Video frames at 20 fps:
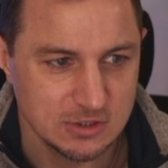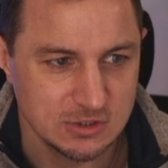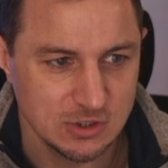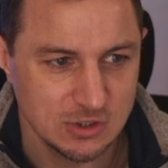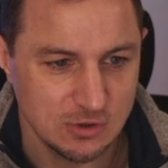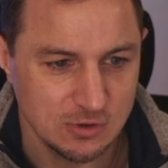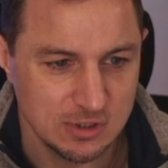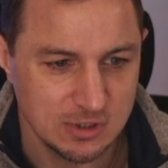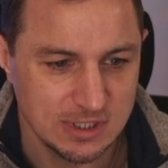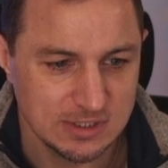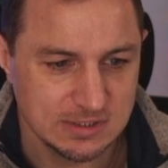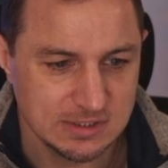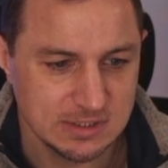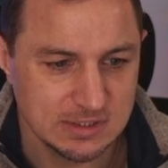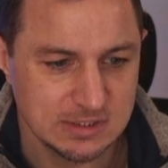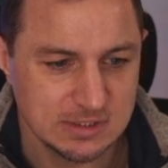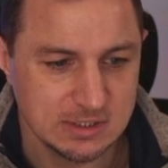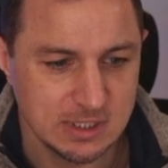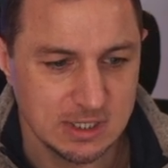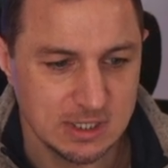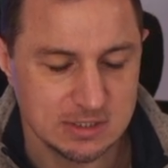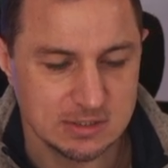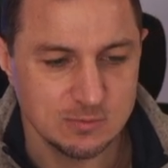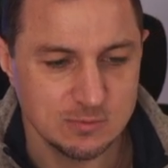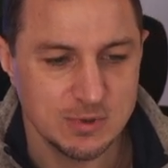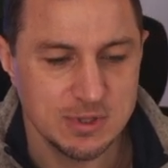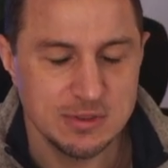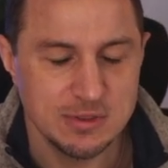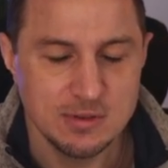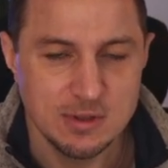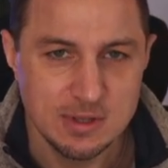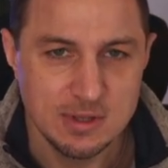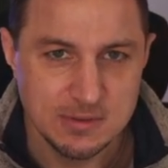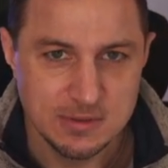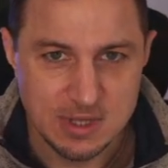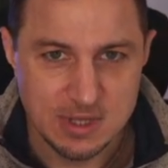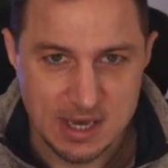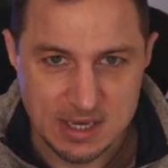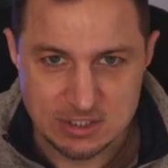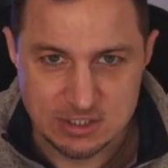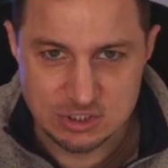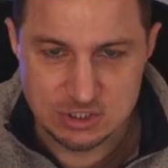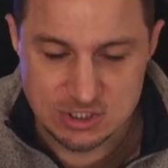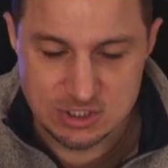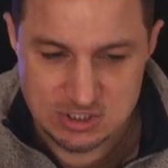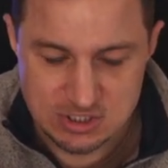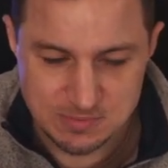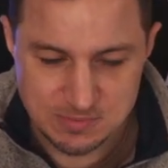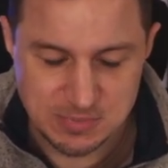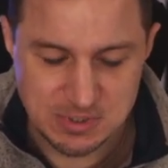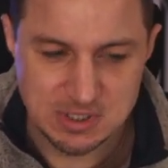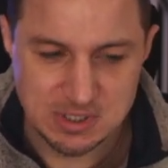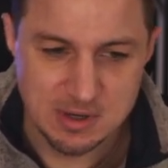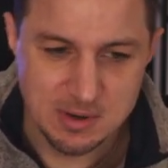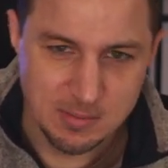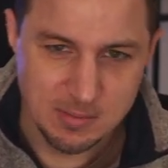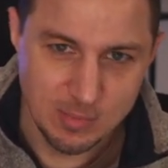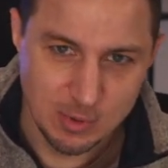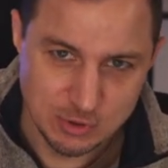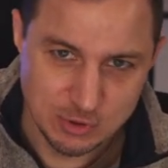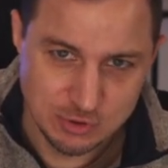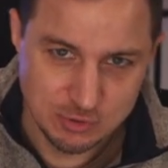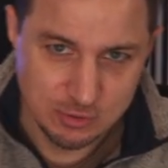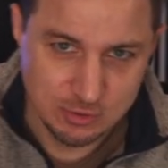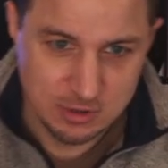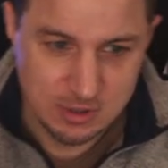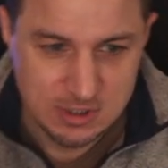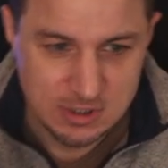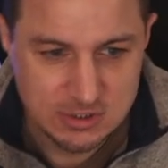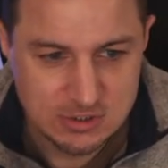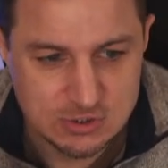so let's get started with the HTTP module.